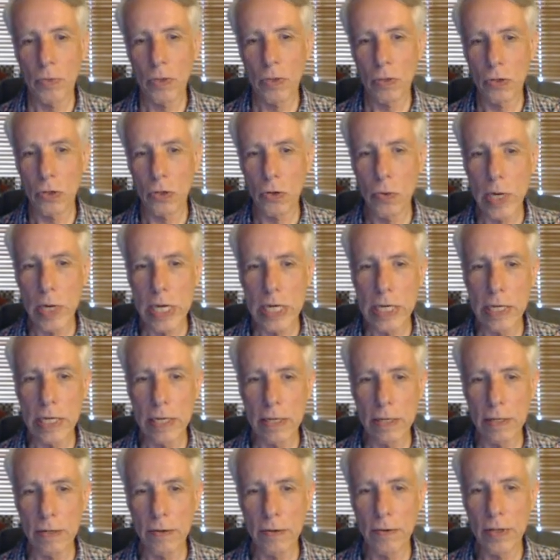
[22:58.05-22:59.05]
The queen
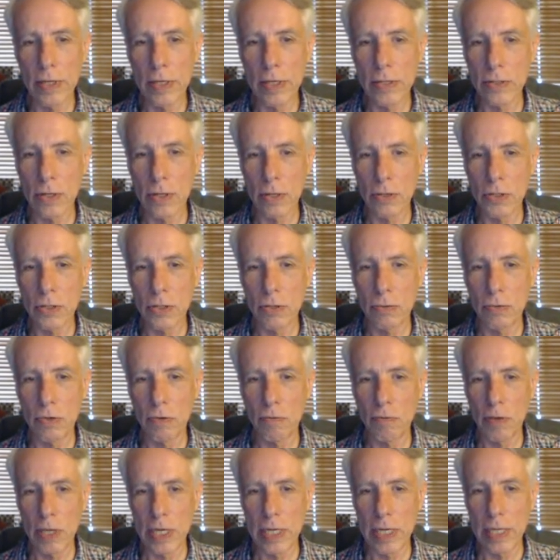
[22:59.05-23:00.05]
here is also
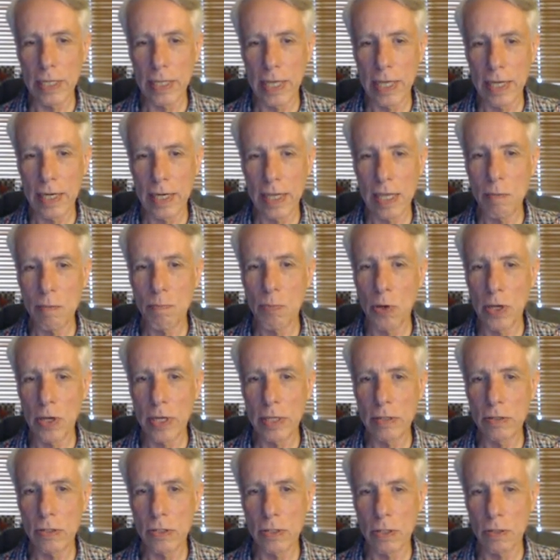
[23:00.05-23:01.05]
defending that
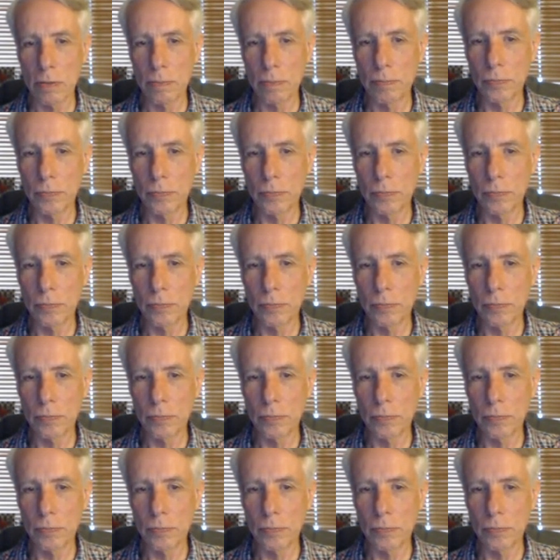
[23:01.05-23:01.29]
e-pawn, so